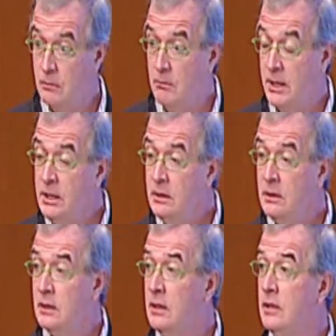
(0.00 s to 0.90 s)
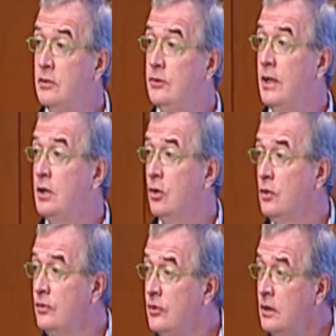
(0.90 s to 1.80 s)
Money is a
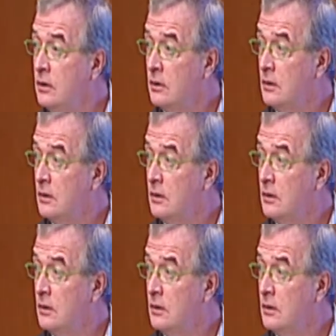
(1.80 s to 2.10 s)
currency.